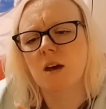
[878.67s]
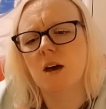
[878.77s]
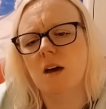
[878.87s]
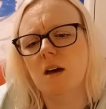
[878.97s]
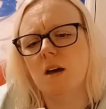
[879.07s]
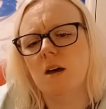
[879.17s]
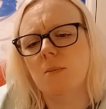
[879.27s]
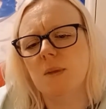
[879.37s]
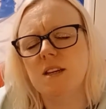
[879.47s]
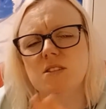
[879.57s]

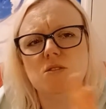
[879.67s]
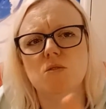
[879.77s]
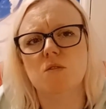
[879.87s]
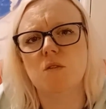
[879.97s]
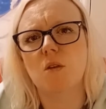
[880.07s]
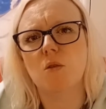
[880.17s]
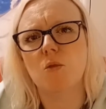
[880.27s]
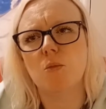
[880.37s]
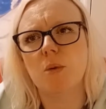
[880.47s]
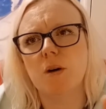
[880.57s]
isn't your fault,
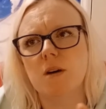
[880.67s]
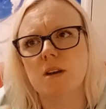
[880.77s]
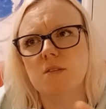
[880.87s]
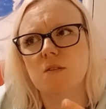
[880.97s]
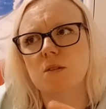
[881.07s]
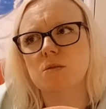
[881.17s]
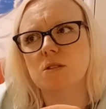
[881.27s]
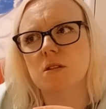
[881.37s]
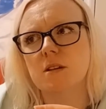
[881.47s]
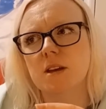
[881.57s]
but it feels
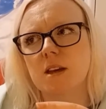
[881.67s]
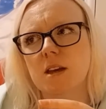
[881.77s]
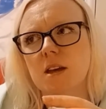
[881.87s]
like